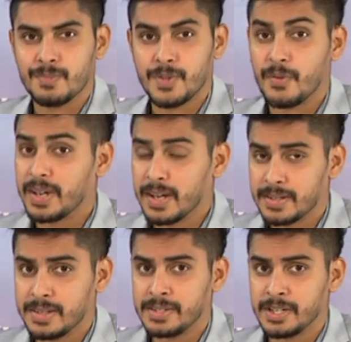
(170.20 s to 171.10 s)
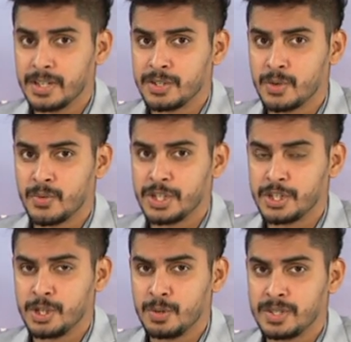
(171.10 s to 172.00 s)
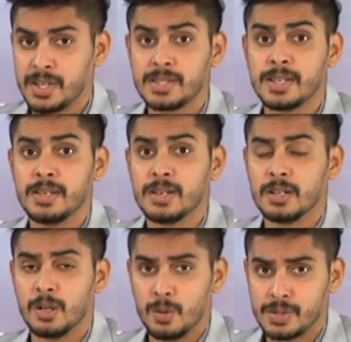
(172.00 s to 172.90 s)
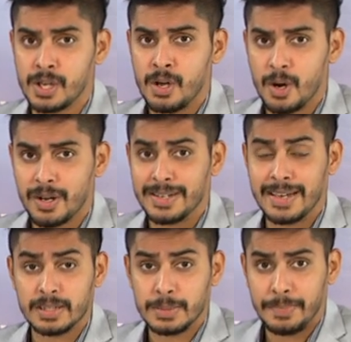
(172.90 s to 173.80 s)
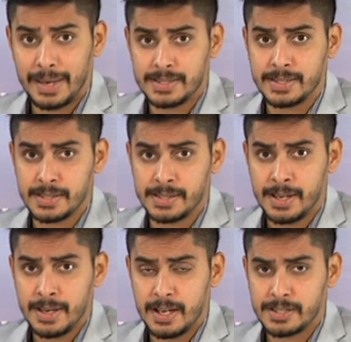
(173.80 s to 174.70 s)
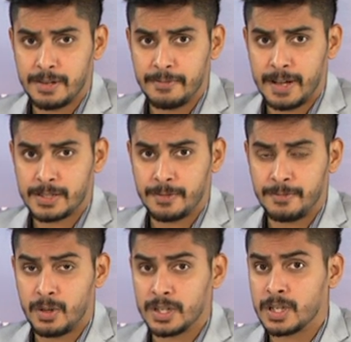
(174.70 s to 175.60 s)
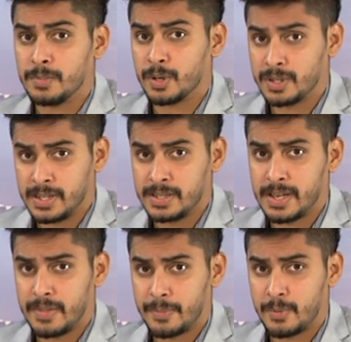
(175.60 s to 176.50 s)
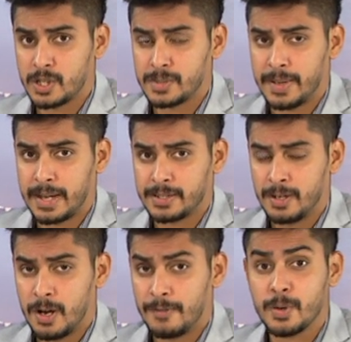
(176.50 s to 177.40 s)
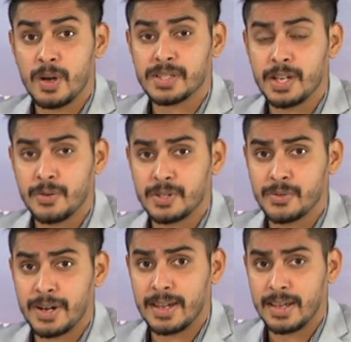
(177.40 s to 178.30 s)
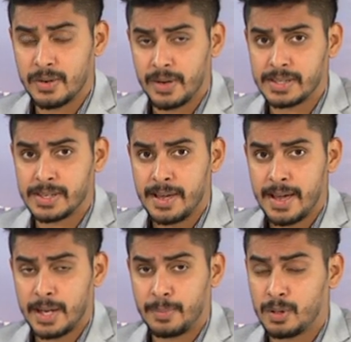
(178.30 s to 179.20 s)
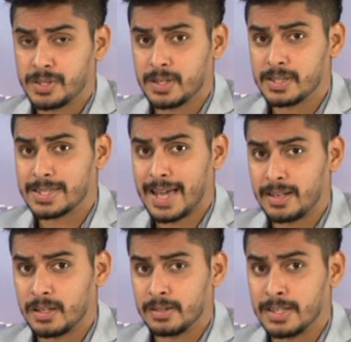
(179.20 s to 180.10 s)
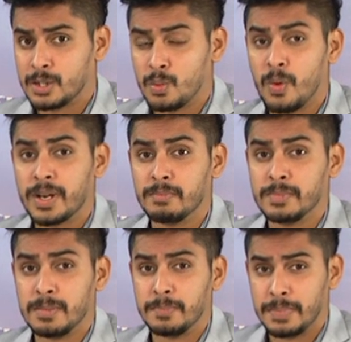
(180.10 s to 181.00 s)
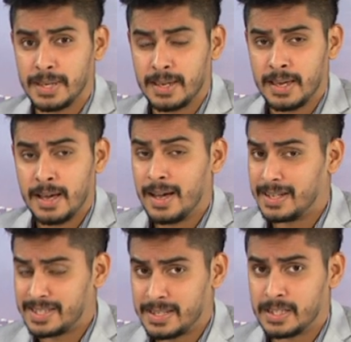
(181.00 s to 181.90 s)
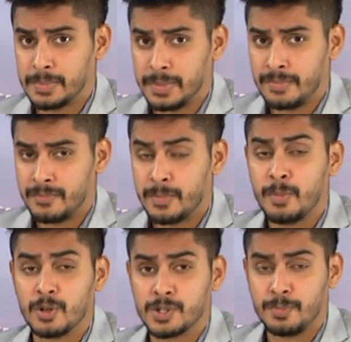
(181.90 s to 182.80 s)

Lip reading: The ringgit continues to reach new 16-year lows on a daily basis as the effect of falling commodities and the prospect of US interest rate increase and a political scandal linked to 1MDB hurt sentiment, reports